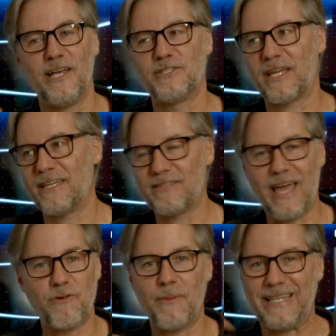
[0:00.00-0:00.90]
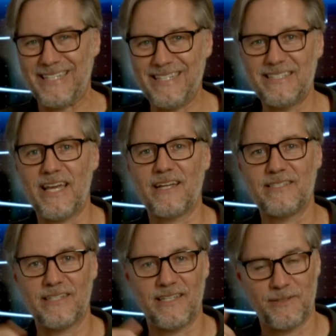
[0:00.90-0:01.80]
So that gives everyone about 10 seconds
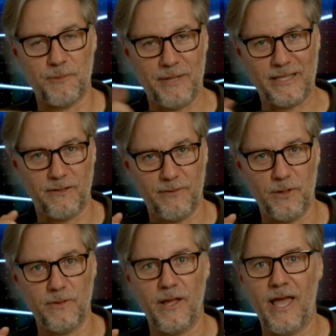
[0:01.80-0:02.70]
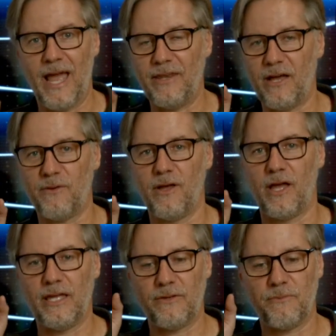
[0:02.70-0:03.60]
to pick their vote. And now
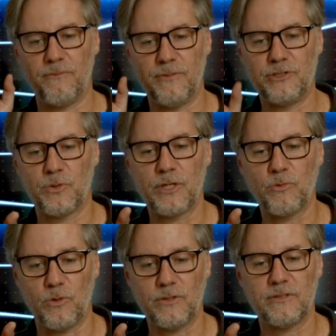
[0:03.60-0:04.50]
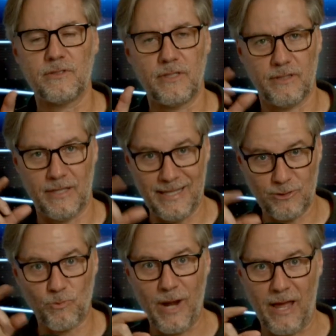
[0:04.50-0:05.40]
in majority rules, in
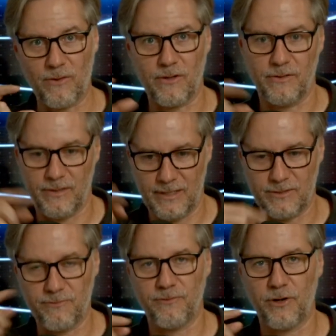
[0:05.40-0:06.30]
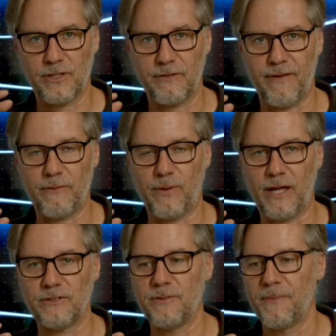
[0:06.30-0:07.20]
this round, or in this early
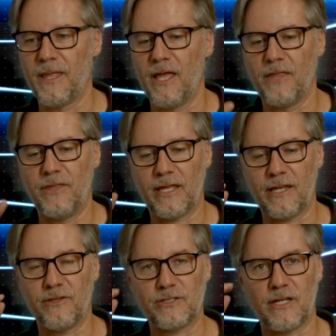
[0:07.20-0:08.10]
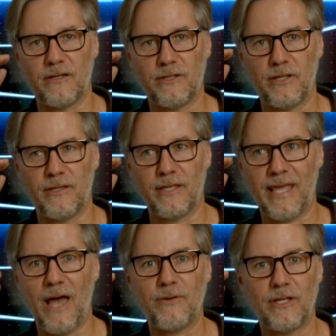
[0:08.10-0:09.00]
rounds, the
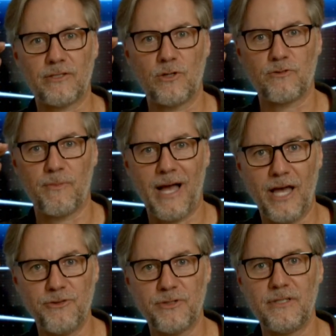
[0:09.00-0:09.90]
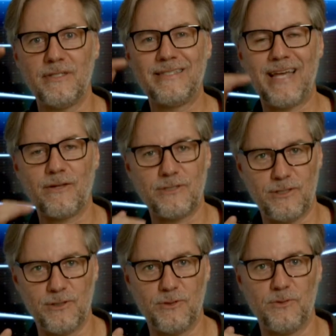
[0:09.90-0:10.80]
countdown goes from 100 down
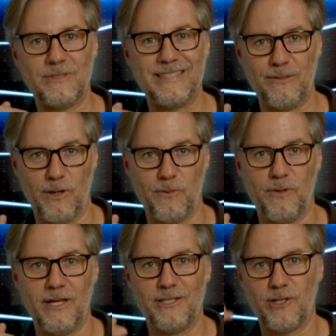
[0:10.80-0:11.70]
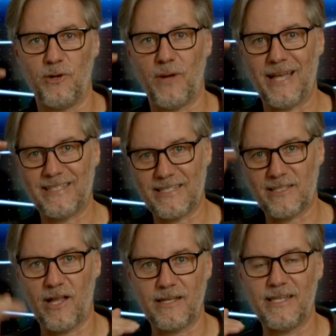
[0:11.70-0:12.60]
to 0. So as that's
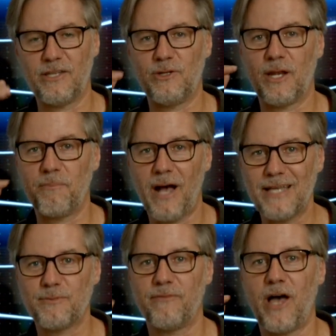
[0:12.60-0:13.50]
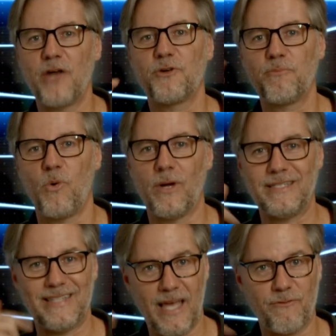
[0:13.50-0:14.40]
clocking down, you get a possible of 100
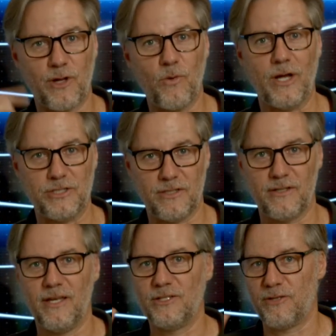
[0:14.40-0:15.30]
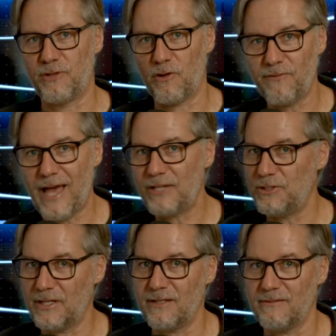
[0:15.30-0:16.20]
points every question. So if you go fast,
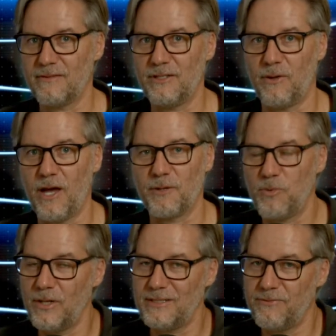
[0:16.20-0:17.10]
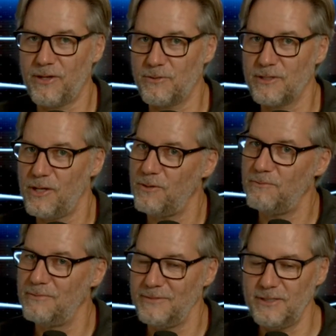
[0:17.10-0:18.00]
you can get 100 points. If you go slow,
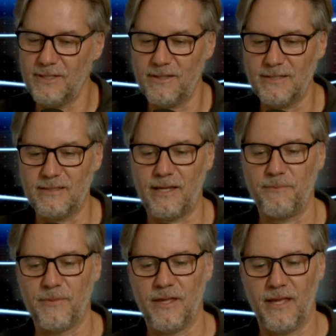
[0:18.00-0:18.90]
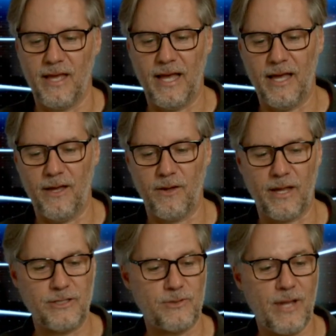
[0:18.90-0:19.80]
you get less than that.
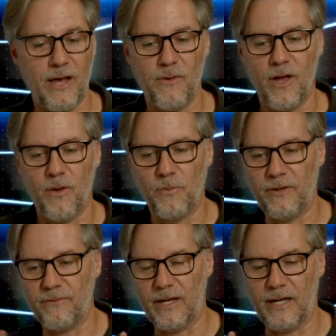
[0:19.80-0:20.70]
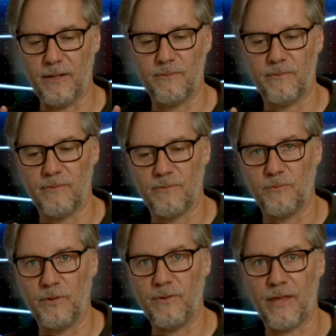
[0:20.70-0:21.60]
Okay, so now
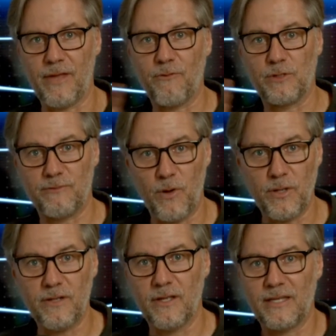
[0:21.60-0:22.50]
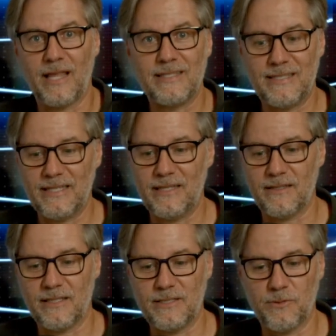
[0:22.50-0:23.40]
now everyone's voted. Now let's see
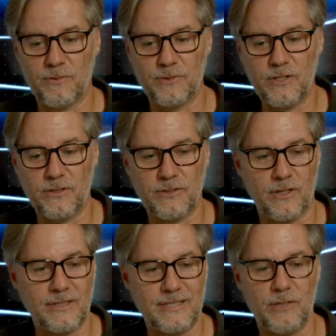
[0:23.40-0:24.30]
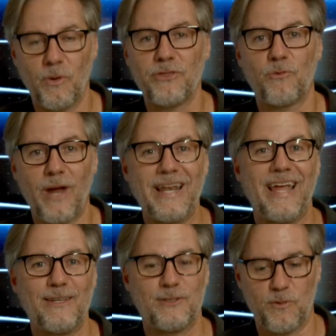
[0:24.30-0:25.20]
what the results are. Let's see what the right
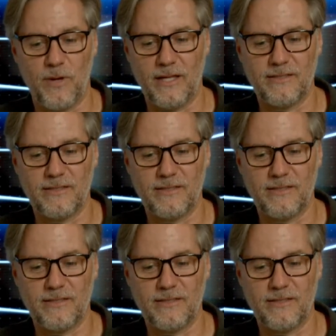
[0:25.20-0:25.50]
answer was.